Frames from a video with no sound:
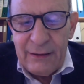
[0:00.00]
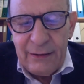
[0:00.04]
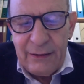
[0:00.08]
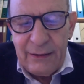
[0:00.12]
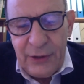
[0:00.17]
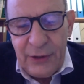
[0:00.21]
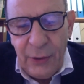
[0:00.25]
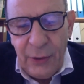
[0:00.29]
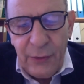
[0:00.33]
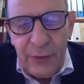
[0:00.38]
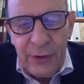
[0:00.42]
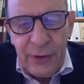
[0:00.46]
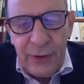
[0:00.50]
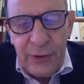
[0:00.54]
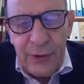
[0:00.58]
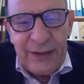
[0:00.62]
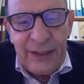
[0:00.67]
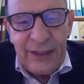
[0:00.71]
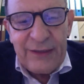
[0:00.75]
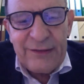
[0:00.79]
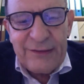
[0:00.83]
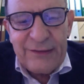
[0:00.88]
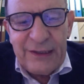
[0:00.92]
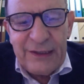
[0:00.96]
younger
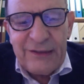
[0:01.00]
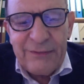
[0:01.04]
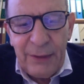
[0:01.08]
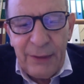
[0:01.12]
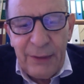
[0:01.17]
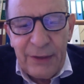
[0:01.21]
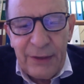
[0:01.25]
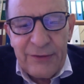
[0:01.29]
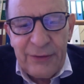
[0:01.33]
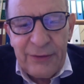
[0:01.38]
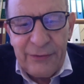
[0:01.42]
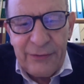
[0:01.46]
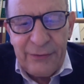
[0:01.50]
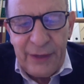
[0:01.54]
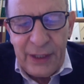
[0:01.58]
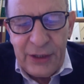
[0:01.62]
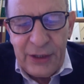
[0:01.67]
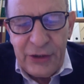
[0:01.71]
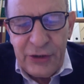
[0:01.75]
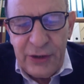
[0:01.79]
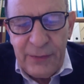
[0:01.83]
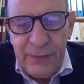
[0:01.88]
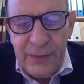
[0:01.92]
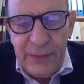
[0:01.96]
than 6 months of
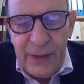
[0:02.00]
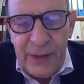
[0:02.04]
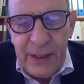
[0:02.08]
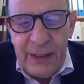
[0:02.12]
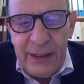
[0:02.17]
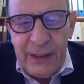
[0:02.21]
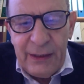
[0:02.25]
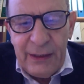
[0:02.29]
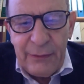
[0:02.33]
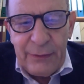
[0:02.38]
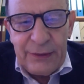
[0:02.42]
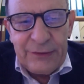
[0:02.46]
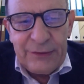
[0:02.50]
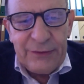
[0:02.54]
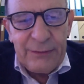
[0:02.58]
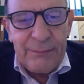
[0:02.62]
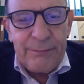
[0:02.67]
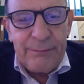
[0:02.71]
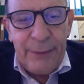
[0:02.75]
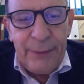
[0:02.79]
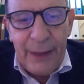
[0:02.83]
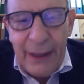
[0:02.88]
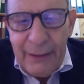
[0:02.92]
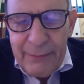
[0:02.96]
age, with a
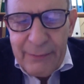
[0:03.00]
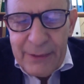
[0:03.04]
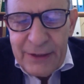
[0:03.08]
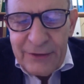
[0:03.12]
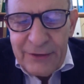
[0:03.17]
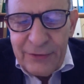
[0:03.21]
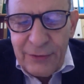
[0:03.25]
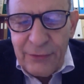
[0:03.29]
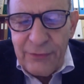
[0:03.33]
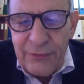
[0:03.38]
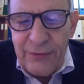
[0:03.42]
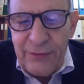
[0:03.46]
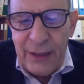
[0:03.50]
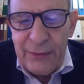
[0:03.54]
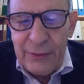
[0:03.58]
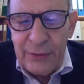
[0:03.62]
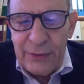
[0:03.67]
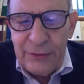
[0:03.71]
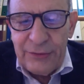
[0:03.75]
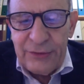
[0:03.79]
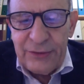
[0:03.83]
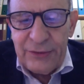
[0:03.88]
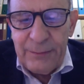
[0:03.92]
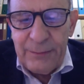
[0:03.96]

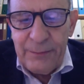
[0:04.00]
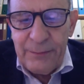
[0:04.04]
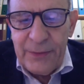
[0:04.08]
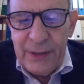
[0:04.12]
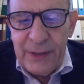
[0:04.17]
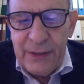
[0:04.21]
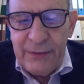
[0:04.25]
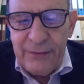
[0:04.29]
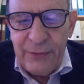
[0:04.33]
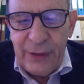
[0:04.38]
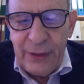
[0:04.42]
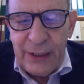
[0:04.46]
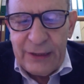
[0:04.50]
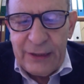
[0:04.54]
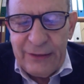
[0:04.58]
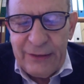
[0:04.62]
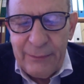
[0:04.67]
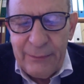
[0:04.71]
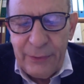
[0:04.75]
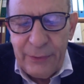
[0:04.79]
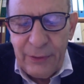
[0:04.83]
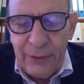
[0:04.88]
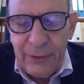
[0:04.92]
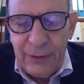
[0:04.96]
paramyxovirus, for
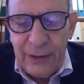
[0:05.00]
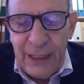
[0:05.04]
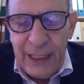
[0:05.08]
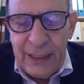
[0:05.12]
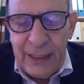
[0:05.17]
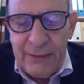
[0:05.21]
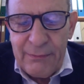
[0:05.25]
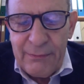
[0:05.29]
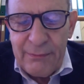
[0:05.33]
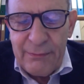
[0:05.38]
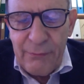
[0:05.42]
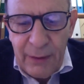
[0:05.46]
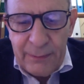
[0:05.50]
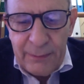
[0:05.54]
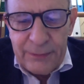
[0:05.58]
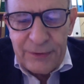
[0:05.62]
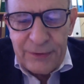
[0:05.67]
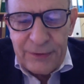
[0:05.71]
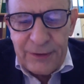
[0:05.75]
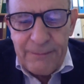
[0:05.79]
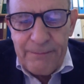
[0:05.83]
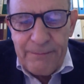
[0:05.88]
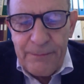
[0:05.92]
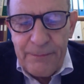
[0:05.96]
example, like
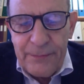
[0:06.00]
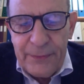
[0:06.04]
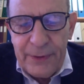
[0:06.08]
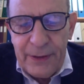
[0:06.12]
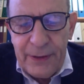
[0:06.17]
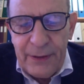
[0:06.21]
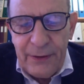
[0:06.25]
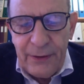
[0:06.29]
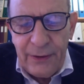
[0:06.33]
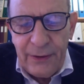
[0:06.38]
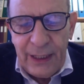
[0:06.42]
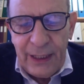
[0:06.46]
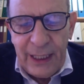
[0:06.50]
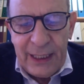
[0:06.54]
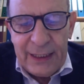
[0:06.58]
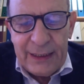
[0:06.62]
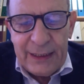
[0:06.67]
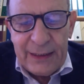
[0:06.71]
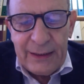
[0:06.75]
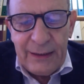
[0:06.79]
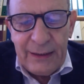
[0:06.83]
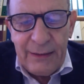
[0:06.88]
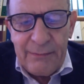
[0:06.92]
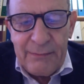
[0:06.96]
mumps or
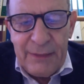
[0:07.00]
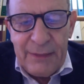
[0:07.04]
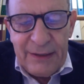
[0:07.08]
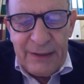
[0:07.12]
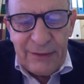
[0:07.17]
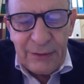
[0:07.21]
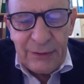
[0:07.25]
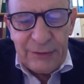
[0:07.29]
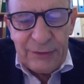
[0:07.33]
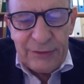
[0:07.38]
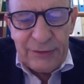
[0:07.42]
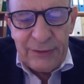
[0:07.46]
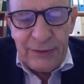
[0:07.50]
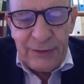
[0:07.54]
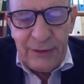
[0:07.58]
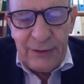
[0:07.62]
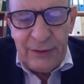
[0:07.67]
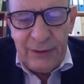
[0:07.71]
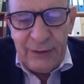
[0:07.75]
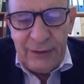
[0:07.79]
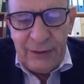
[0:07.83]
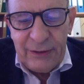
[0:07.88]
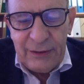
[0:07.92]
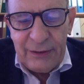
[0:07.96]
like measles
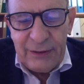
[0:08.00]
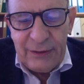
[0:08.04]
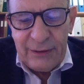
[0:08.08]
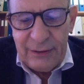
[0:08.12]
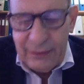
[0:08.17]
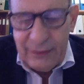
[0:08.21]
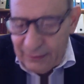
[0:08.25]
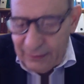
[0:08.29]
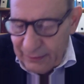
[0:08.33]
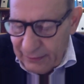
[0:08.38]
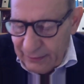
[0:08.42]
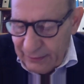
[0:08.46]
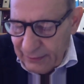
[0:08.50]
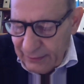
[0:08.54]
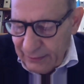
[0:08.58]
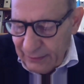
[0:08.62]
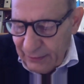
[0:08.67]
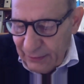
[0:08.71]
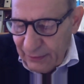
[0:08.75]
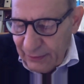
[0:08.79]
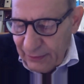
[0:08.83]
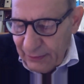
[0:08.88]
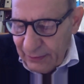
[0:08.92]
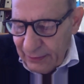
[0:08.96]

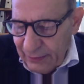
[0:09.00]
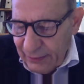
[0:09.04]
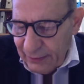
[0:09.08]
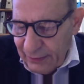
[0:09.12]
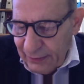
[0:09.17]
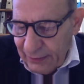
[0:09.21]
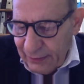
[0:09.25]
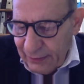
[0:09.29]
or